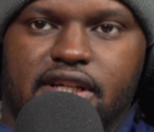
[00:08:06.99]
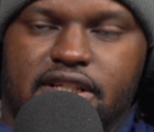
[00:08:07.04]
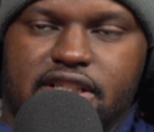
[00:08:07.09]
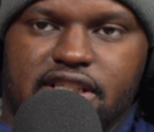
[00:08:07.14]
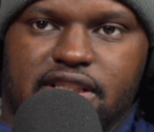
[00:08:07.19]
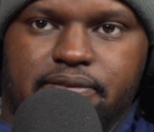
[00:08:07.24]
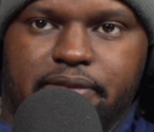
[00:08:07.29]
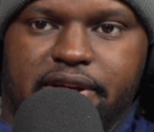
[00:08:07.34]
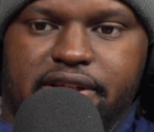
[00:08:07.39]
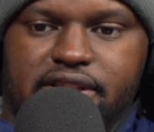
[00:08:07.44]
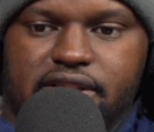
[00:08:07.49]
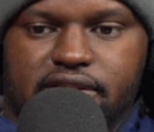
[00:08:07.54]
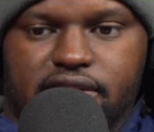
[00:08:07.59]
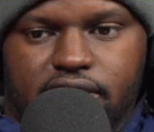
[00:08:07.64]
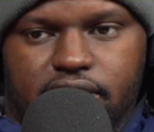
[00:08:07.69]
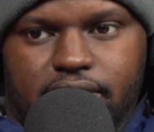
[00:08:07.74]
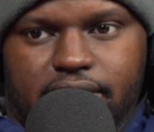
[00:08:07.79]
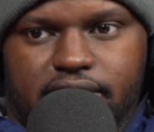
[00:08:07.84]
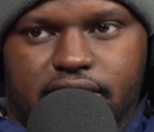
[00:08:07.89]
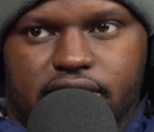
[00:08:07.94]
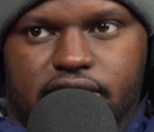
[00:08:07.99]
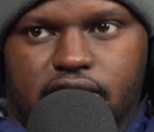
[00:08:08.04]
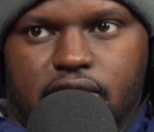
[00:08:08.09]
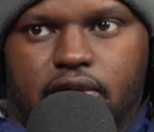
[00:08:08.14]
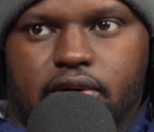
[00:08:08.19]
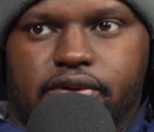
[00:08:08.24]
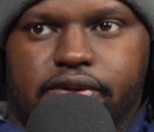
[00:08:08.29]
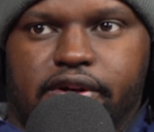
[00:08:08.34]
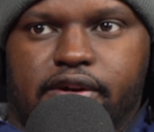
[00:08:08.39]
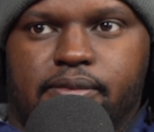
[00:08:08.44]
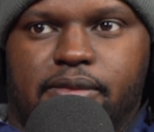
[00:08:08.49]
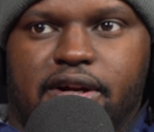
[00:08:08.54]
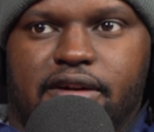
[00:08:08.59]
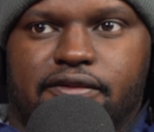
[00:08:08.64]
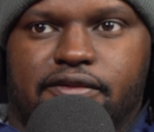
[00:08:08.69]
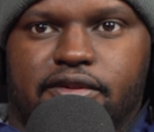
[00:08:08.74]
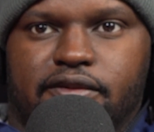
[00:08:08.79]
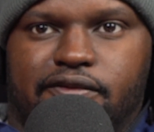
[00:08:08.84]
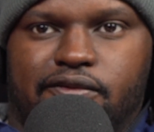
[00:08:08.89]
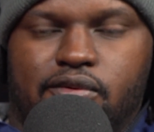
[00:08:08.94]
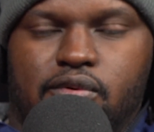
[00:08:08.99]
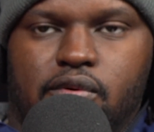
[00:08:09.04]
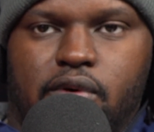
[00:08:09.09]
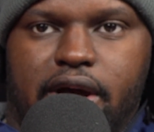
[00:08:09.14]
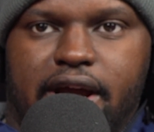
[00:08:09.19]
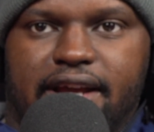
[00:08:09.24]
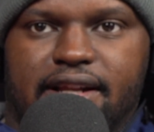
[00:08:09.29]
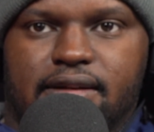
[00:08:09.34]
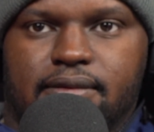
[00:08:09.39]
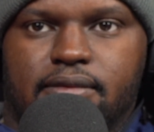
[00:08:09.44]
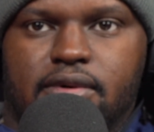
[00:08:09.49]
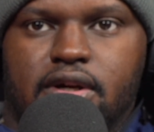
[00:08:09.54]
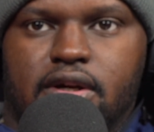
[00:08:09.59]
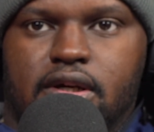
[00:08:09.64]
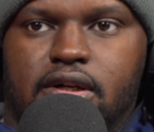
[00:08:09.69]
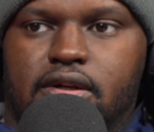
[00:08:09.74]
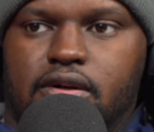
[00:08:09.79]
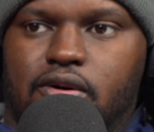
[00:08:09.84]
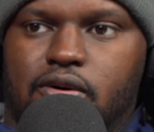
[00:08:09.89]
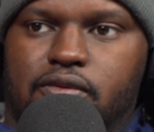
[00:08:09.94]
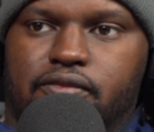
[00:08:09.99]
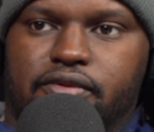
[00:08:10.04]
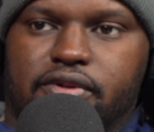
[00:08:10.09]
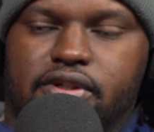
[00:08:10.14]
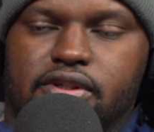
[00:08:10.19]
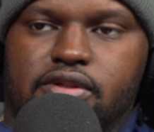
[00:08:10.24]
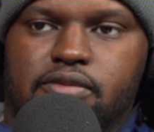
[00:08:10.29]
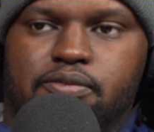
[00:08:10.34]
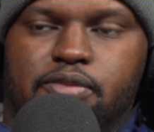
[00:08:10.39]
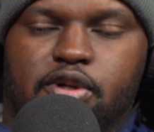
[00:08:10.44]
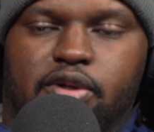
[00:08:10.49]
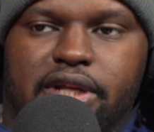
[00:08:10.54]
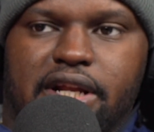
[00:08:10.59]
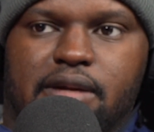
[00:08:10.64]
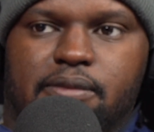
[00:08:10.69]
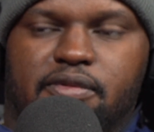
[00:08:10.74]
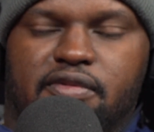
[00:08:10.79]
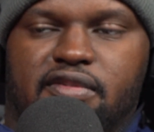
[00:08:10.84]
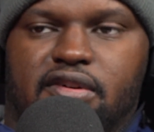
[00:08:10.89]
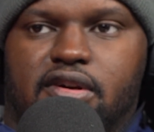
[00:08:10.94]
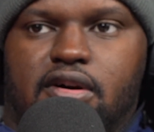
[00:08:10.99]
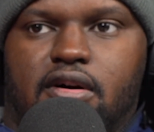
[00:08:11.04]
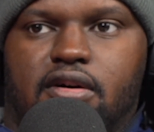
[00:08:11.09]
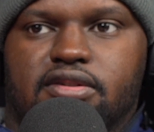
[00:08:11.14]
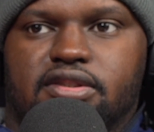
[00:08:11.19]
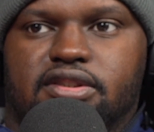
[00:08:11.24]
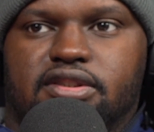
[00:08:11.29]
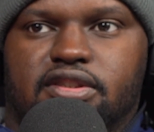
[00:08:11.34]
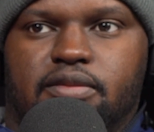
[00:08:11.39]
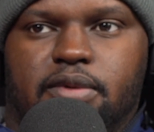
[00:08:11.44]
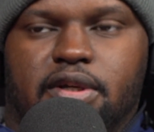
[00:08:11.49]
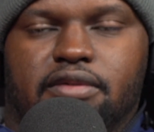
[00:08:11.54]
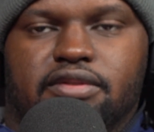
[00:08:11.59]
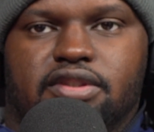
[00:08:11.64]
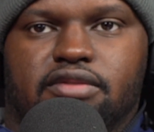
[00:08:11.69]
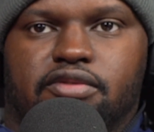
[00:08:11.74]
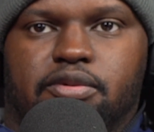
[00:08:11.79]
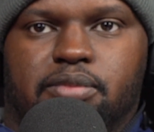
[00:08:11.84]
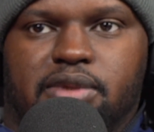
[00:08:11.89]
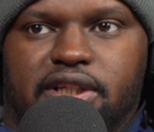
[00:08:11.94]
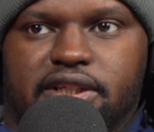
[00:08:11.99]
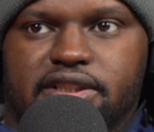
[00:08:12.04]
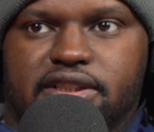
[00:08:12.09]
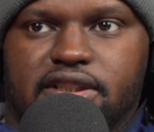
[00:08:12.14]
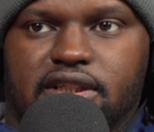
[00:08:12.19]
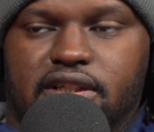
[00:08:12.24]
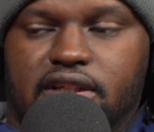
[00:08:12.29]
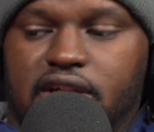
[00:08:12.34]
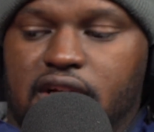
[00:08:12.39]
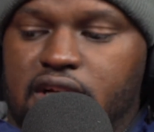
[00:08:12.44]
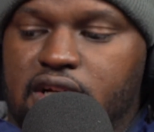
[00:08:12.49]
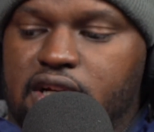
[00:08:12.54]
It just makes it so you don't have to charge everybody for the full item over it. You build that up over cost to be able to replace it.